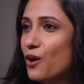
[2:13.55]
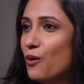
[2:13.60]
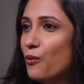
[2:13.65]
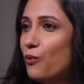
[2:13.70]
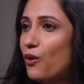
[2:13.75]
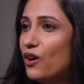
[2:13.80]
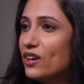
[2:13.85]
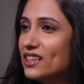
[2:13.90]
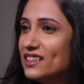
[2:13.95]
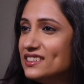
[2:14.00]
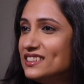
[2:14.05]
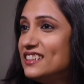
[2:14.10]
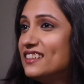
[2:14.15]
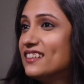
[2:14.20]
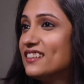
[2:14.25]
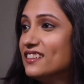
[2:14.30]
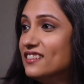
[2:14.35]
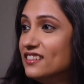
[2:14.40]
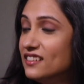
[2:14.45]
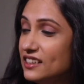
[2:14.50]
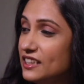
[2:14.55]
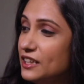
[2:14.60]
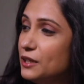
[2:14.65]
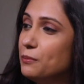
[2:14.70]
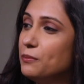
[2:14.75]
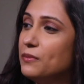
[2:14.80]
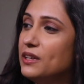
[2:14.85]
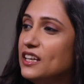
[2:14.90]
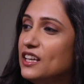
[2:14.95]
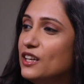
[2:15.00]
what does it really
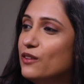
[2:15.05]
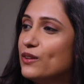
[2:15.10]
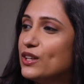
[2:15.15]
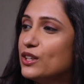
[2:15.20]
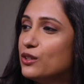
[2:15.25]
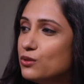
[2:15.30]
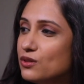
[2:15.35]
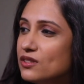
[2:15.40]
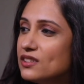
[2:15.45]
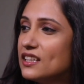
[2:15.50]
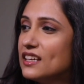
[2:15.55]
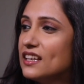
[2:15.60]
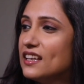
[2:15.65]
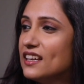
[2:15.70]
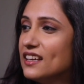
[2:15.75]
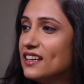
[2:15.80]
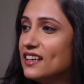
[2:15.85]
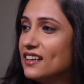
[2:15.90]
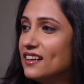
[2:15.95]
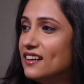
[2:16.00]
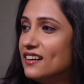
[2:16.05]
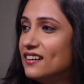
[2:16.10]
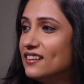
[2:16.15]
mean when you say